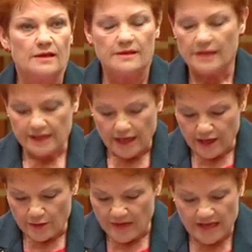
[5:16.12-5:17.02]
They cut
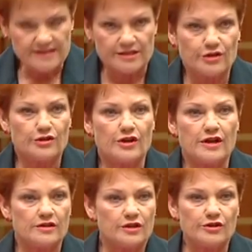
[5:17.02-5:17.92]
out maths, so you
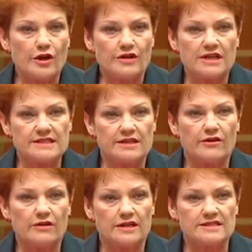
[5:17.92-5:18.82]
don't
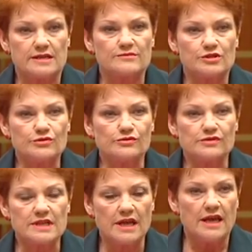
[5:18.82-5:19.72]
necessarily in some schools